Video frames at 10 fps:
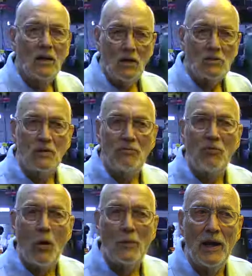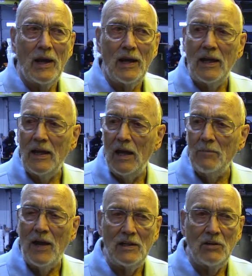custom formulating and
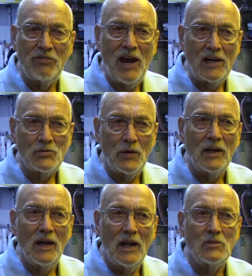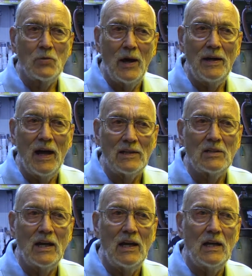manufacturing and try not
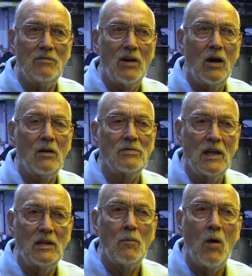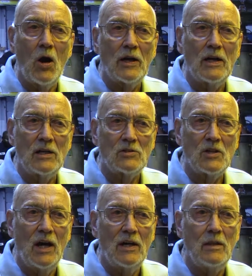to get involved in the marketing
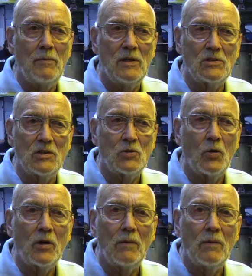side of the business or